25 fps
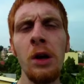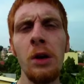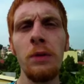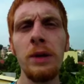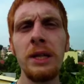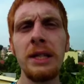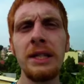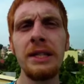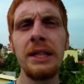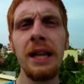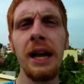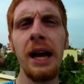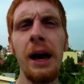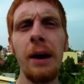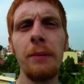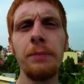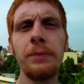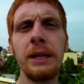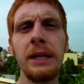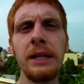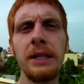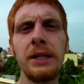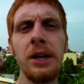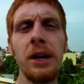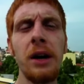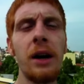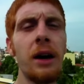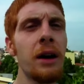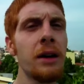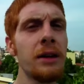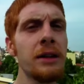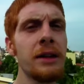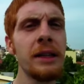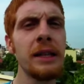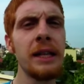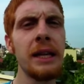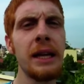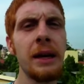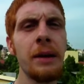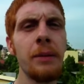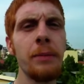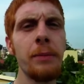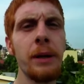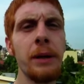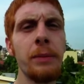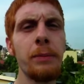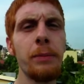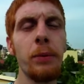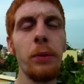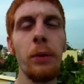We stopped and talked to
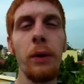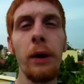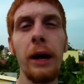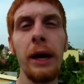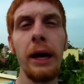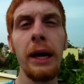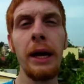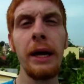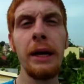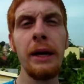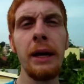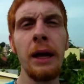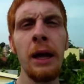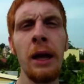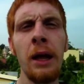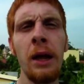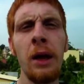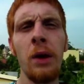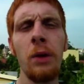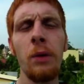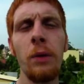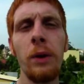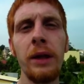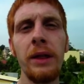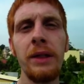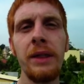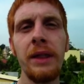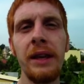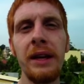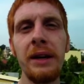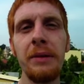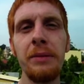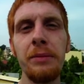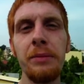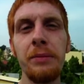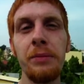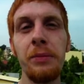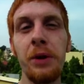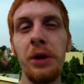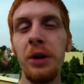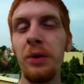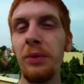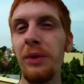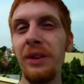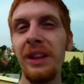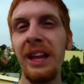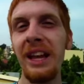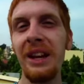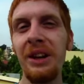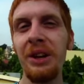them and prayed with them.
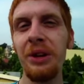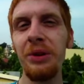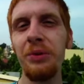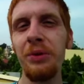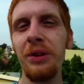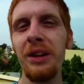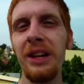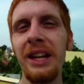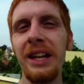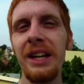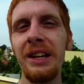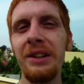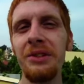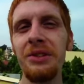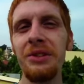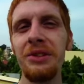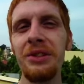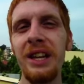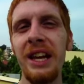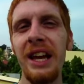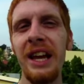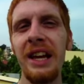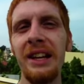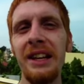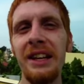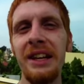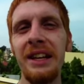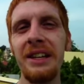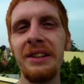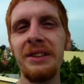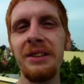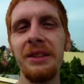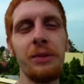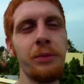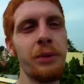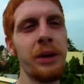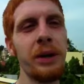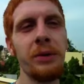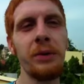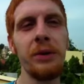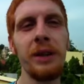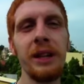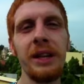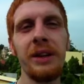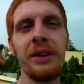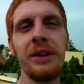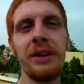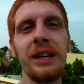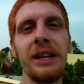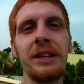They couldn't really understand us, and we
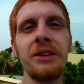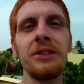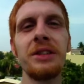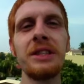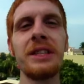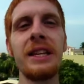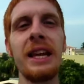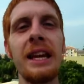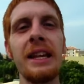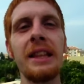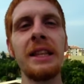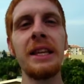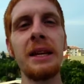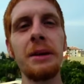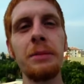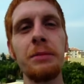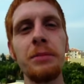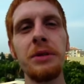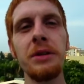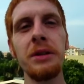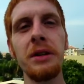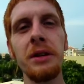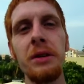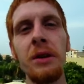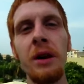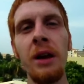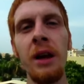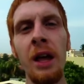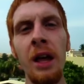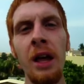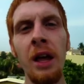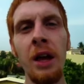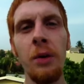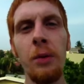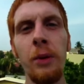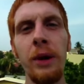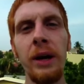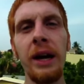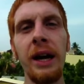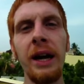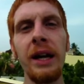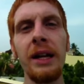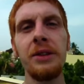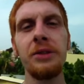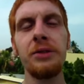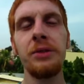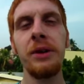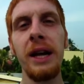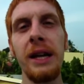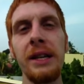really couldn't understand them. So we
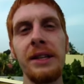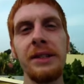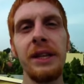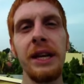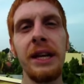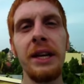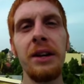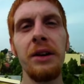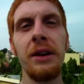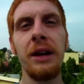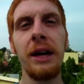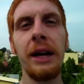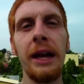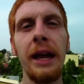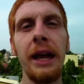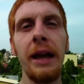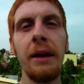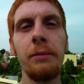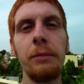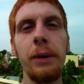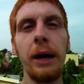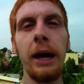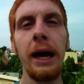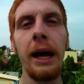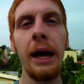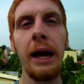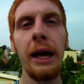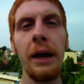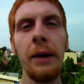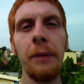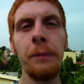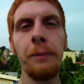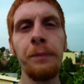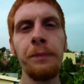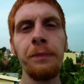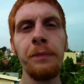got a translator and came back.